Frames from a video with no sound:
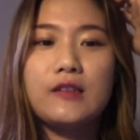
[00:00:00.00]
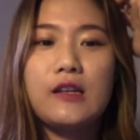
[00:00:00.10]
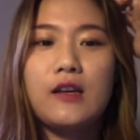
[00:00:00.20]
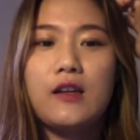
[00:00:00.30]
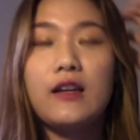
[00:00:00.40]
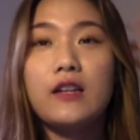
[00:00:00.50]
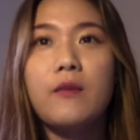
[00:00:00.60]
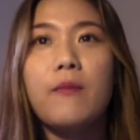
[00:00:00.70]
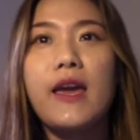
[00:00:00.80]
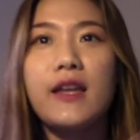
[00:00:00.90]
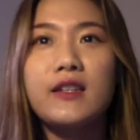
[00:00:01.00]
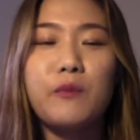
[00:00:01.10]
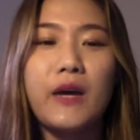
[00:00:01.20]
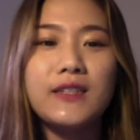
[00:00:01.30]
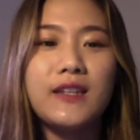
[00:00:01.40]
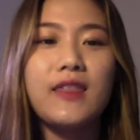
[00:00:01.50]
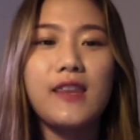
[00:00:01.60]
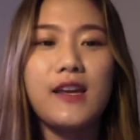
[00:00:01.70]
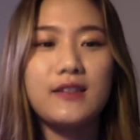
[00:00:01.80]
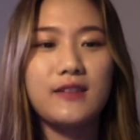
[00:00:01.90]
like the main spicy
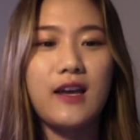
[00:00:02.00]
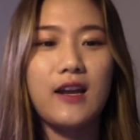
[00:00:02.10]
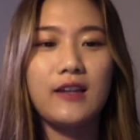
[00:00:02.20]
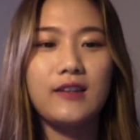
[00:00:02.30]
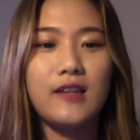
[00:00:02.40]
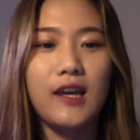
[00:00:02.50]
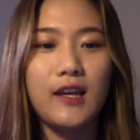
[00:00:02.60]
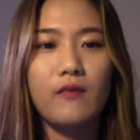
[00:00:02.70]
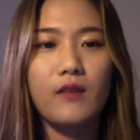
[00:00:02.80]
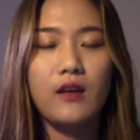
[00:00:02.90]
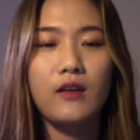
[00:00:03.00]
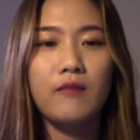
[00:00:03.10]
things that I did in my